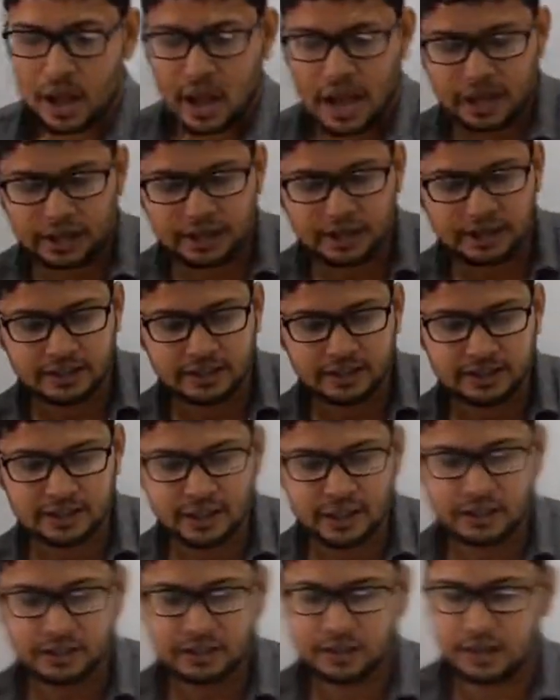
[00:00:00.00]
And it
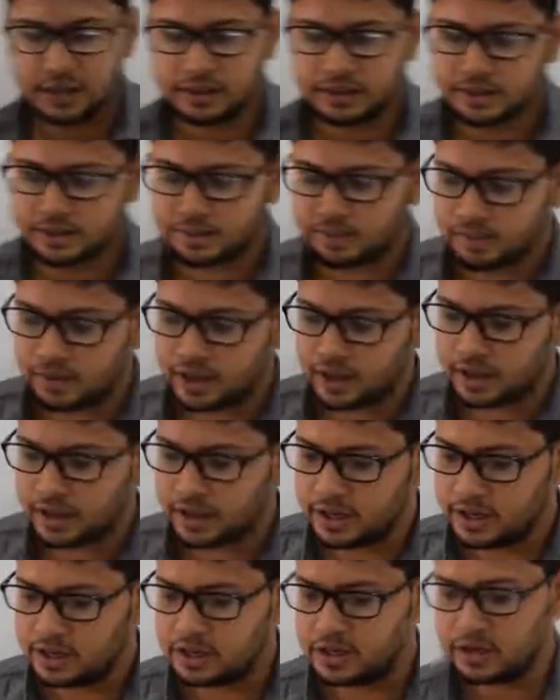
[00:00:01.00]
said that
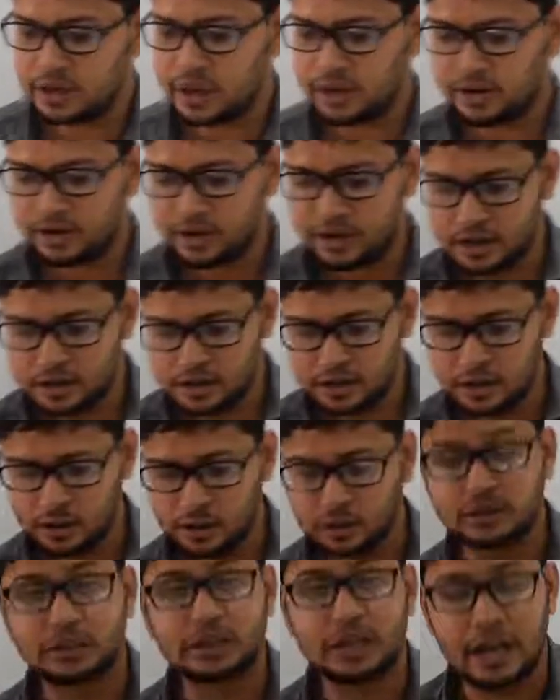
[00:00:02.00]
Indian agriculture
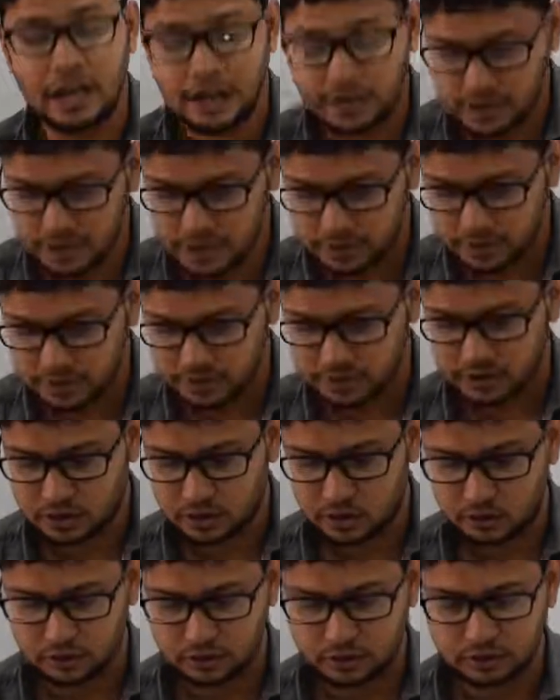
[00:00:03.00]
uses
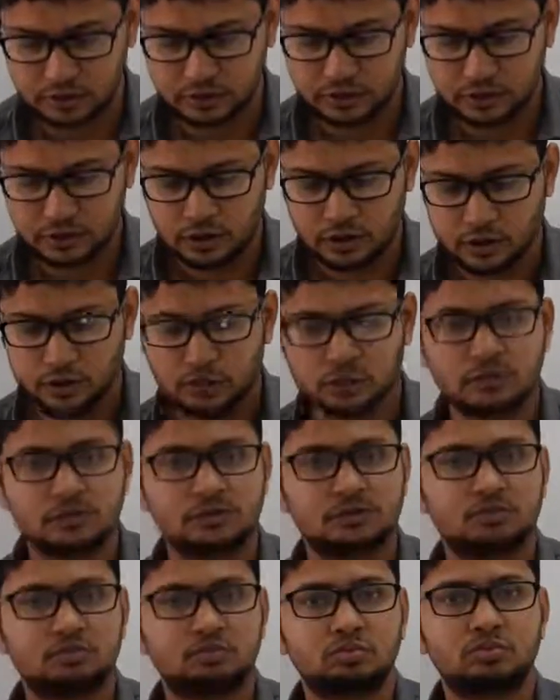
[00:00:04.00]
80% of
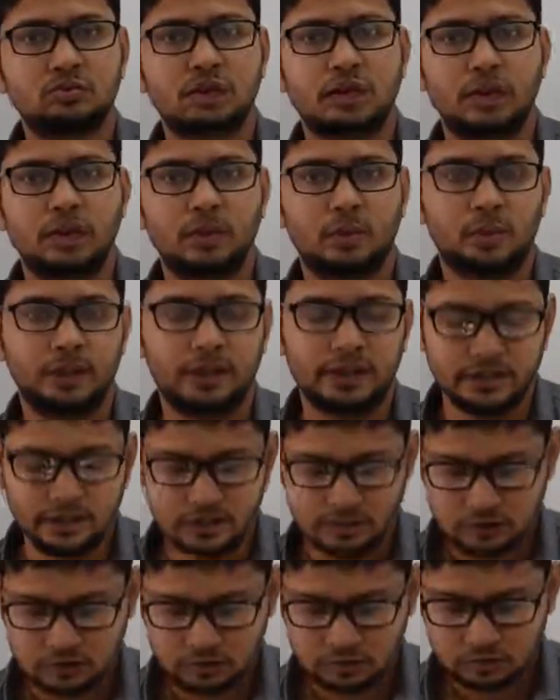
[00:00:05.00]

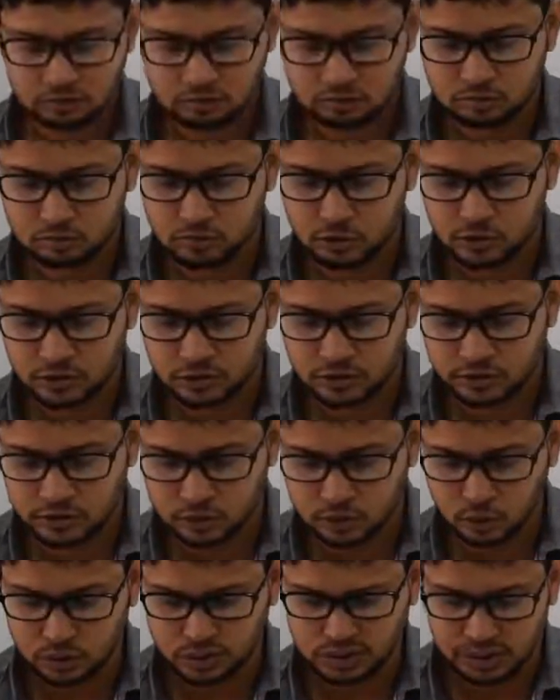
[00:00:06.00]
country's water
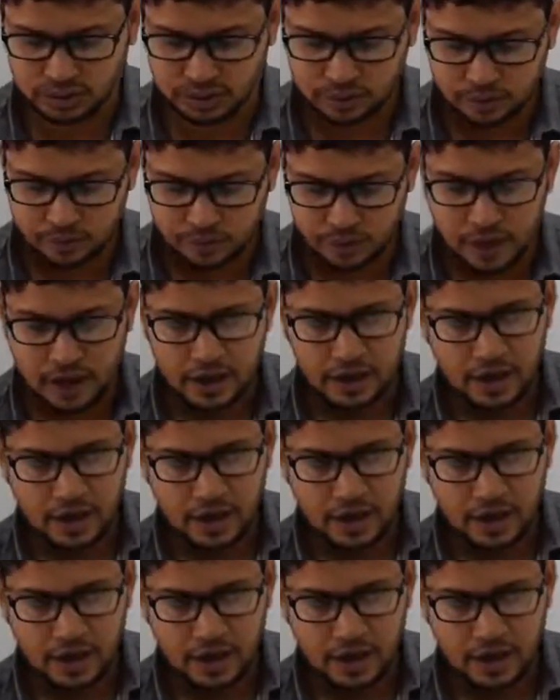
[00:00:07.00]
resources.